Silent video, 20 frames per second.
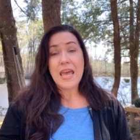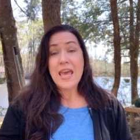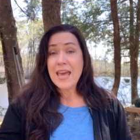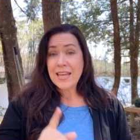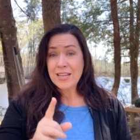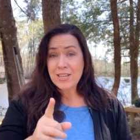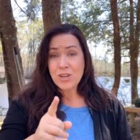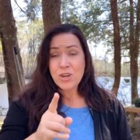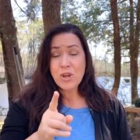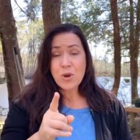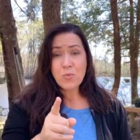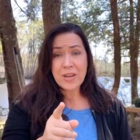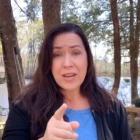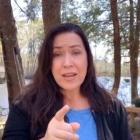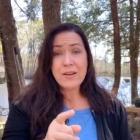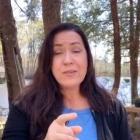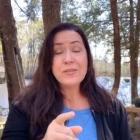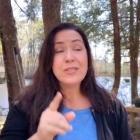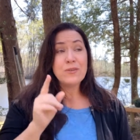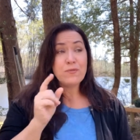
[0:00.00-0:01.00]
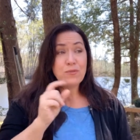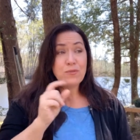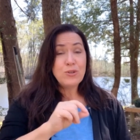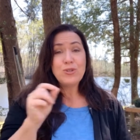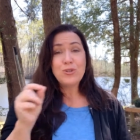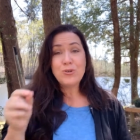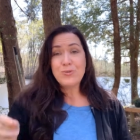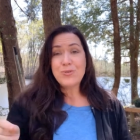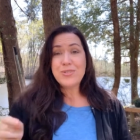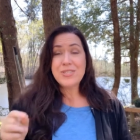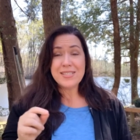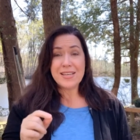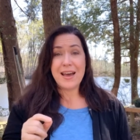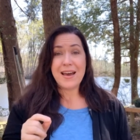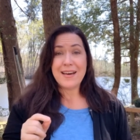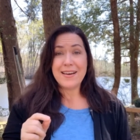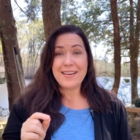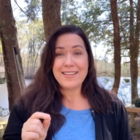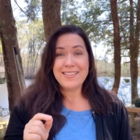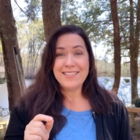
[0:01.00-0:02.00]
And you know what else? If you do
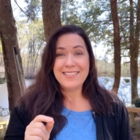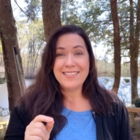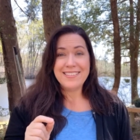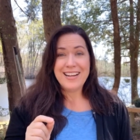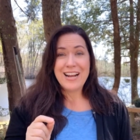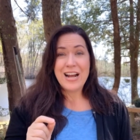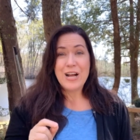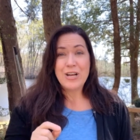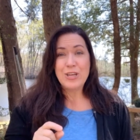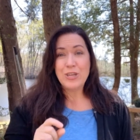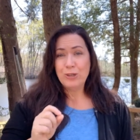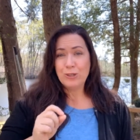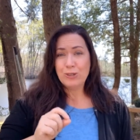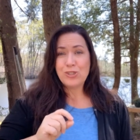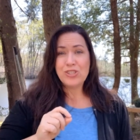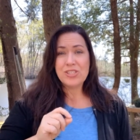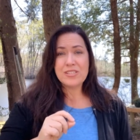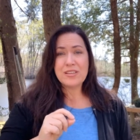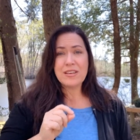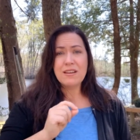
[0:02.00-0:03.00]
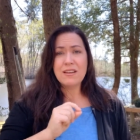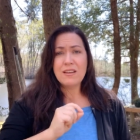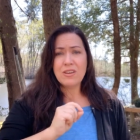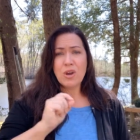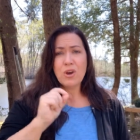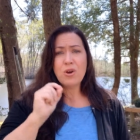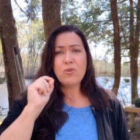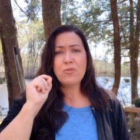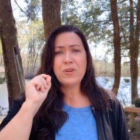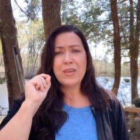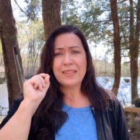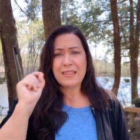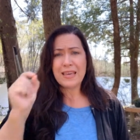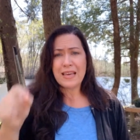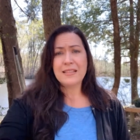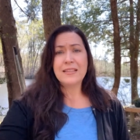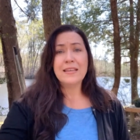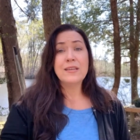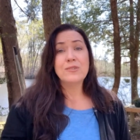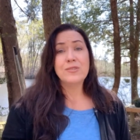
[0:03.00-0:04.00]
decide you're just going to go get
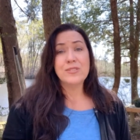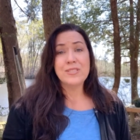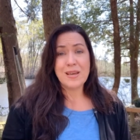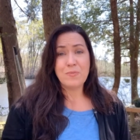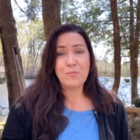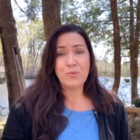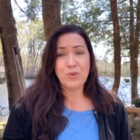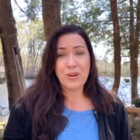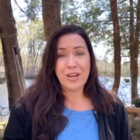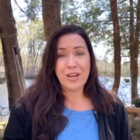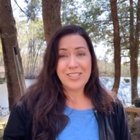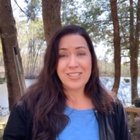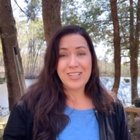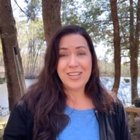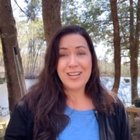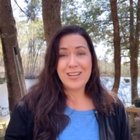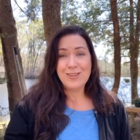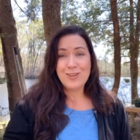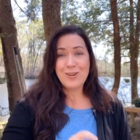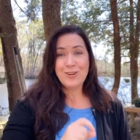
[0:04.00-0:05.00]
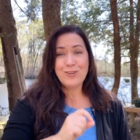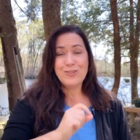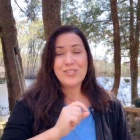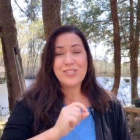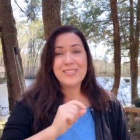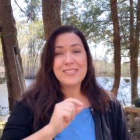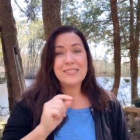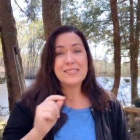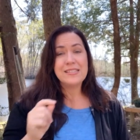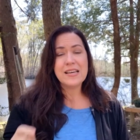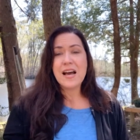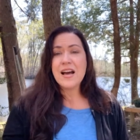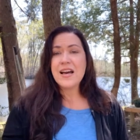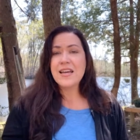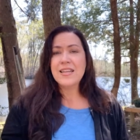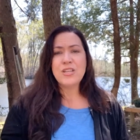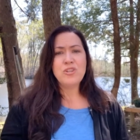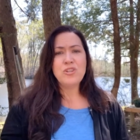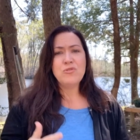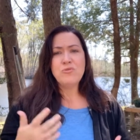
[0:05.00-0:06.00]
that legal separation and you're just done,
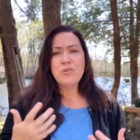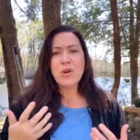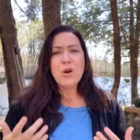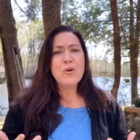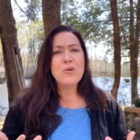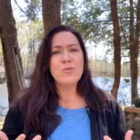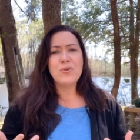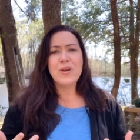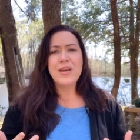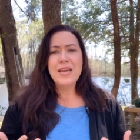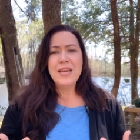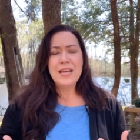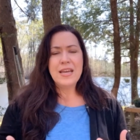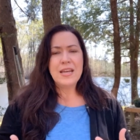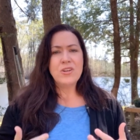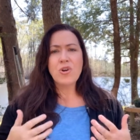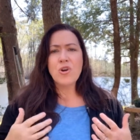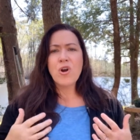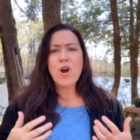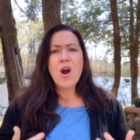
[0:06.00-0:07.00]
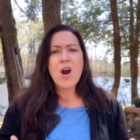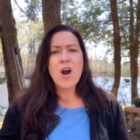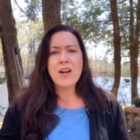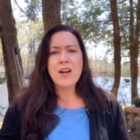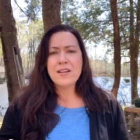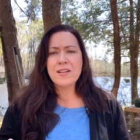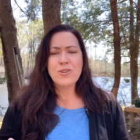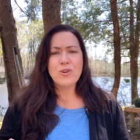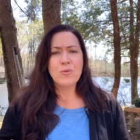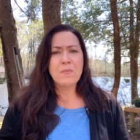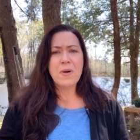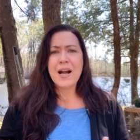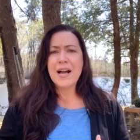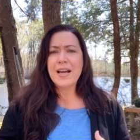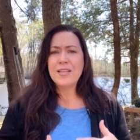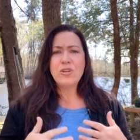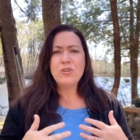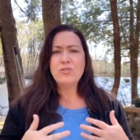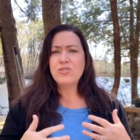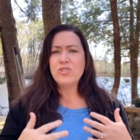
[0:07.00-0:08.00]
and you know in your heart and in your
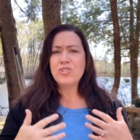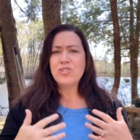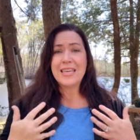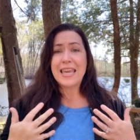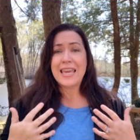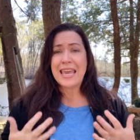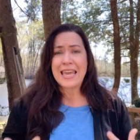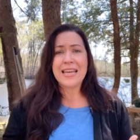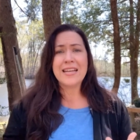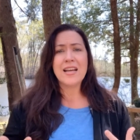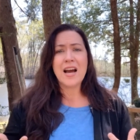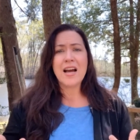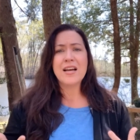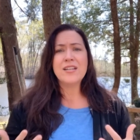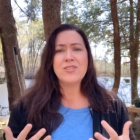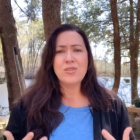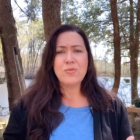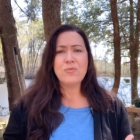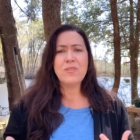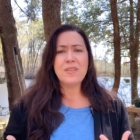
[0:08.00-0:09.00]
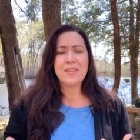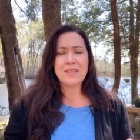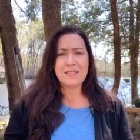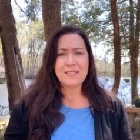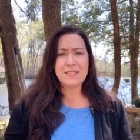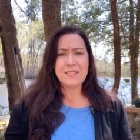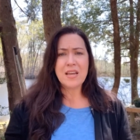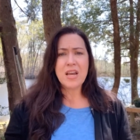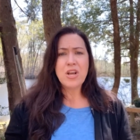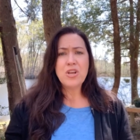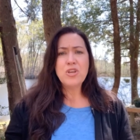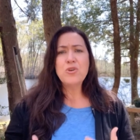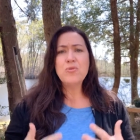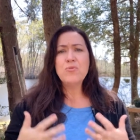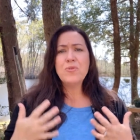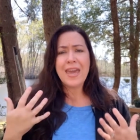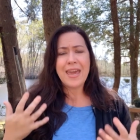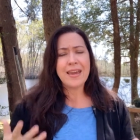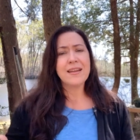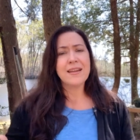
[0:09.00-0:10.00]
mind, you just cannot do this. You
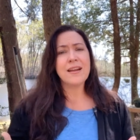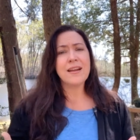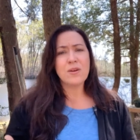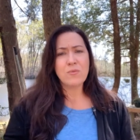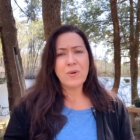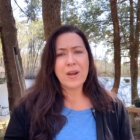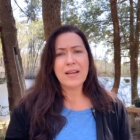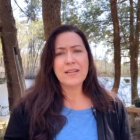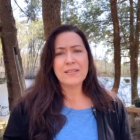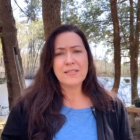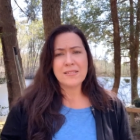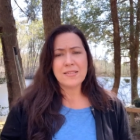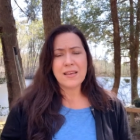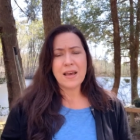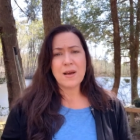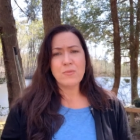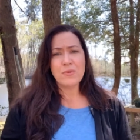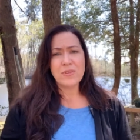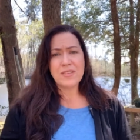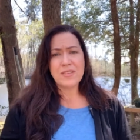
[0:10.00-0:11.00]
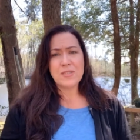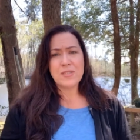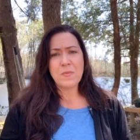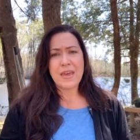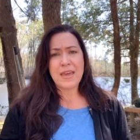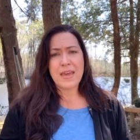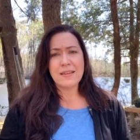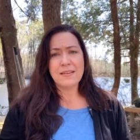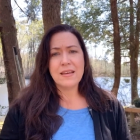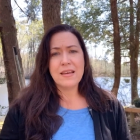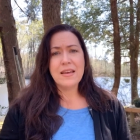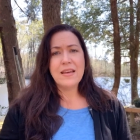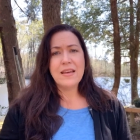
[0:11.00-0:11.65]
cannot reconcile with this man.